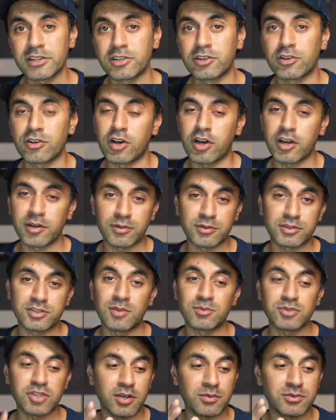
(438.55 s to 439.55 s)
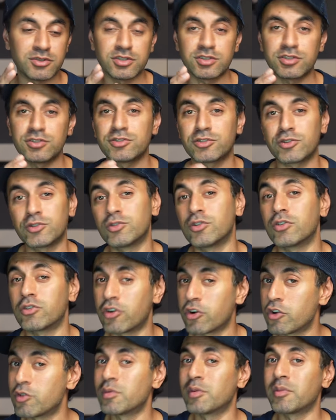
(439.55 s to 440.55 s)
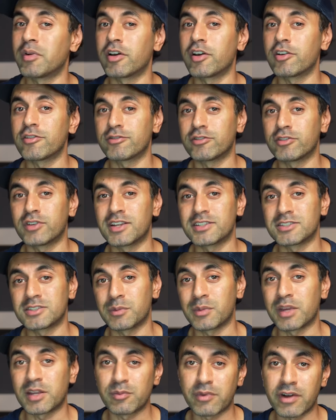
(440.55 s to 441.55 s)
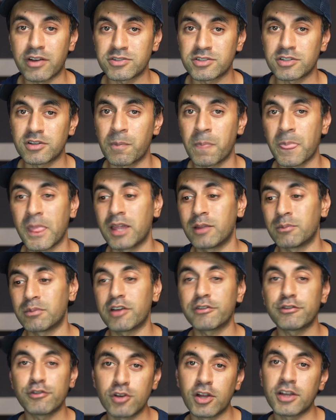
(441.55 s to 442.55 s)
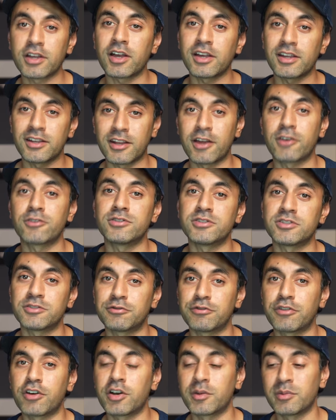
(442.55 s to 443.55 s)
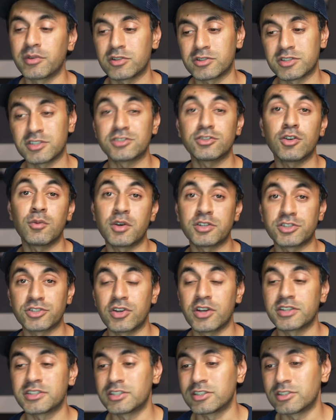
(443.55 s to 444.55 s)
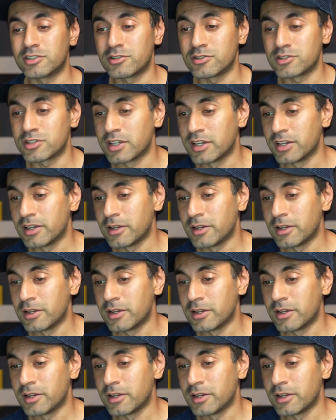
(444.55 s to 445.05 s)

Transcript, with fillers: You know, I sometimes just use Google Chrome on my iPhone as the main browser, but I feel like I can now use Safari because it's so much nicer to use.